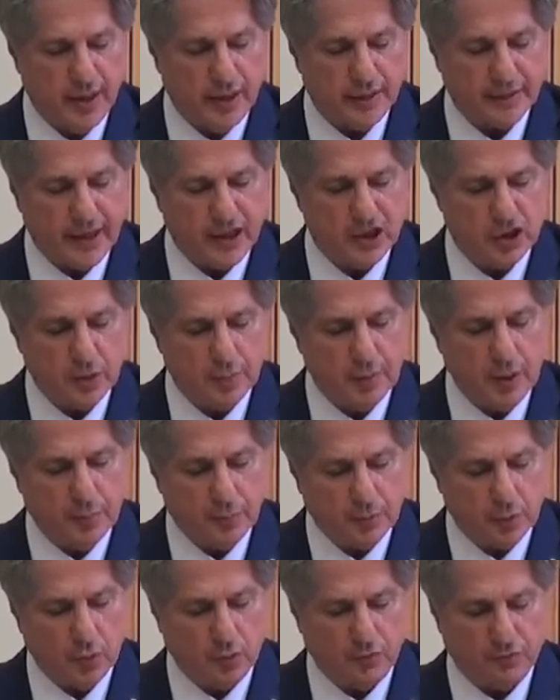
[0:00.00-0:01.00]
tangible
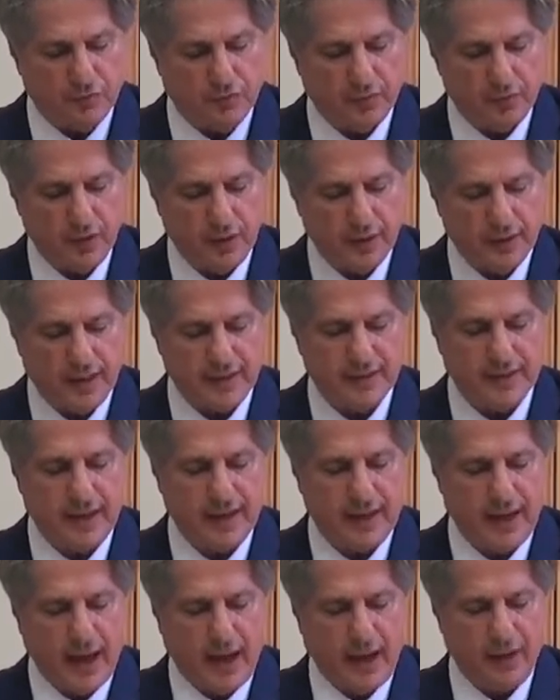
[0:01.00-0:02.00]
proof that their
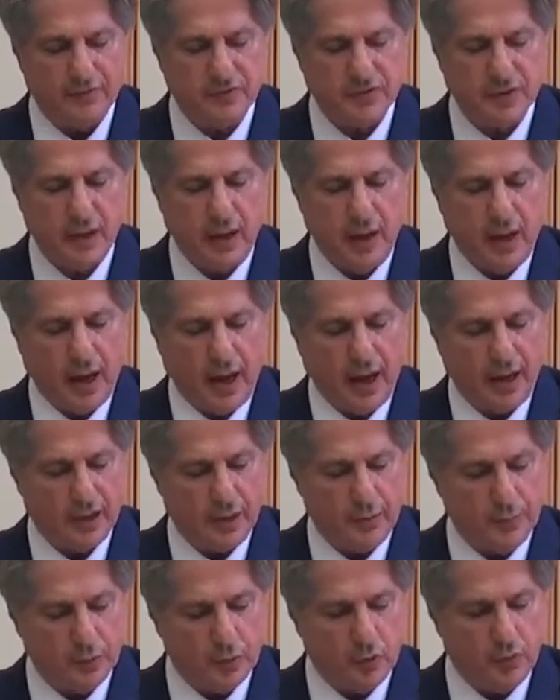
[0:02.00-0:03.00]
lives are
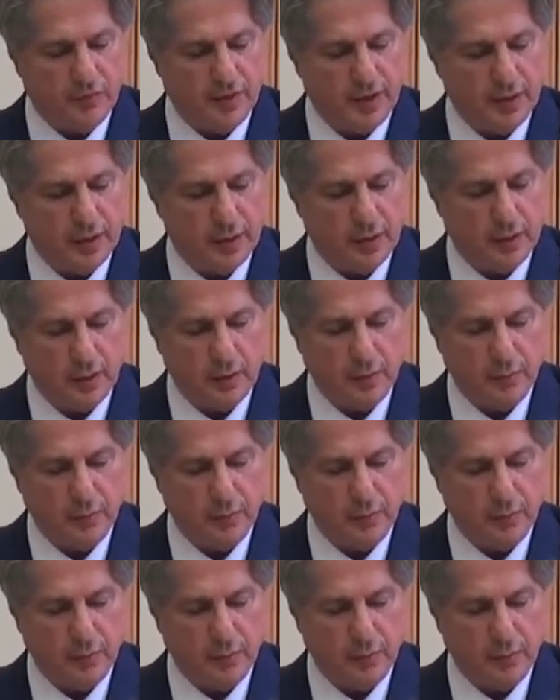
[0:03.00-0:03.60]
improving